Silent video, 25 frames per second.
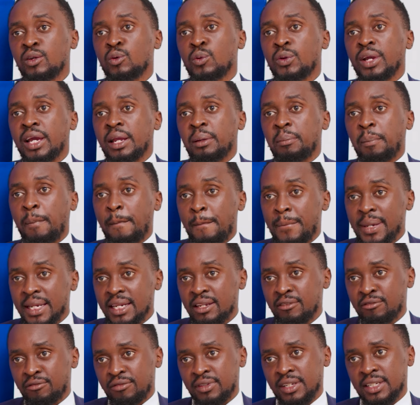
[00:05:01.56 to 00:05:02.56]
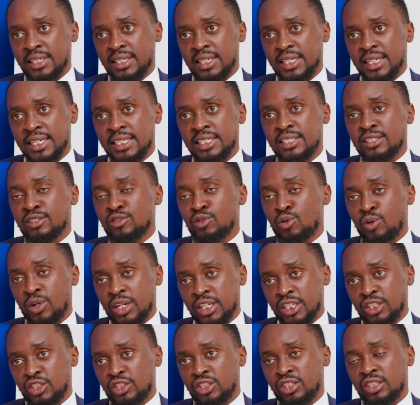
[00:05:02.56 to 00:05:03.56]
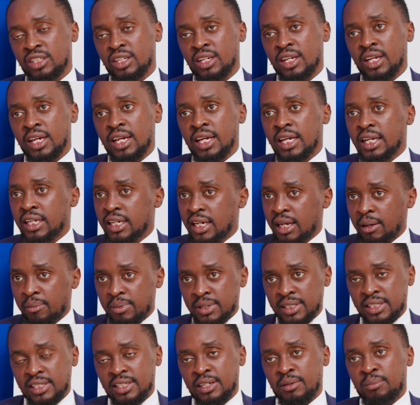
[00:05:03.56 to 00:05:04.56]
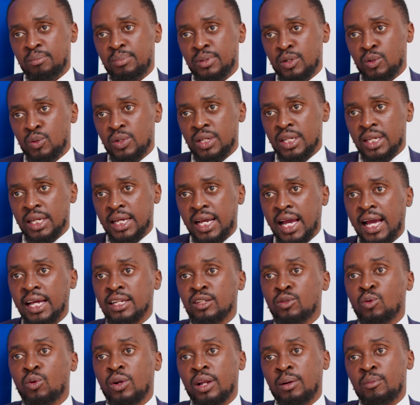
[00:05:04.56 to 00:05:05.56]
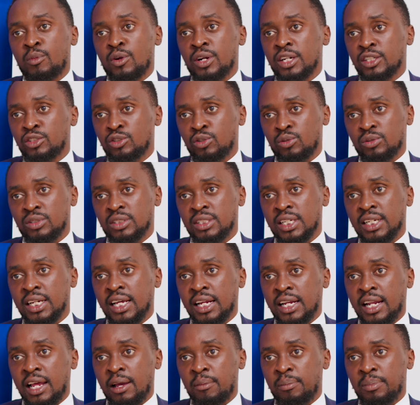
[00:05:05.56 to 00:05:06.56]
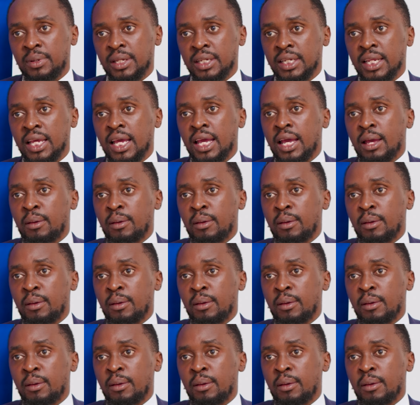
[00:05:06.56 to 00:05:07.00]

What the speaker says: we can benefit is knowledge, capacity building, and collaborations that can happen.